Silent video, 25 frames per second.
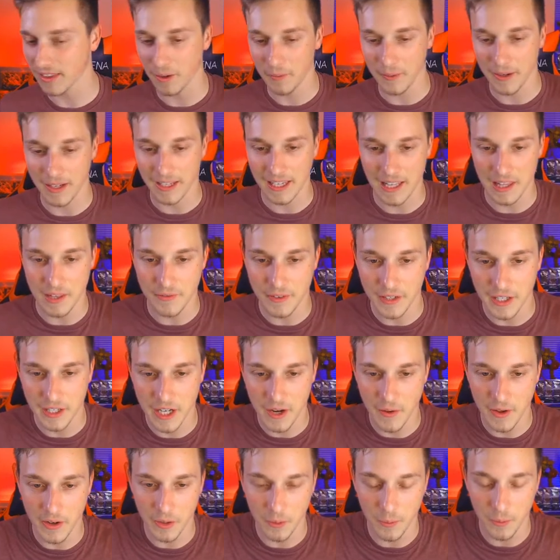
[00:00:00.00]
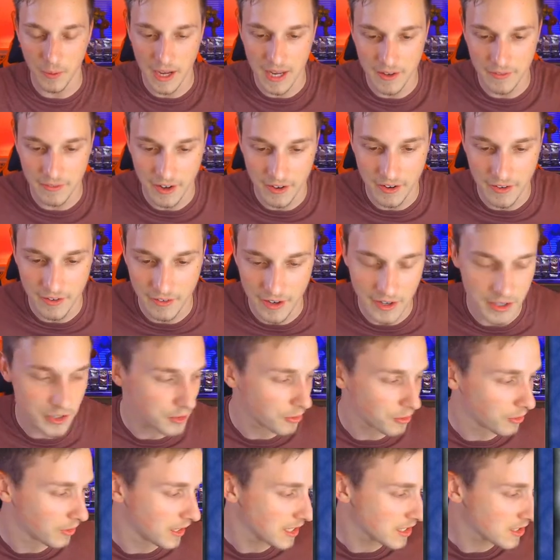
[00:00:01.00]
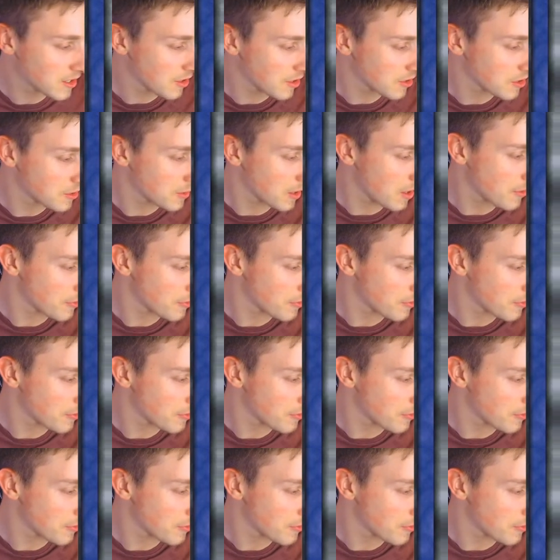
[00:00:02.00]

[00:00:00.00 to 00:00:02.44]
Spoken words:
we can get the video underway very, very shortly. Should we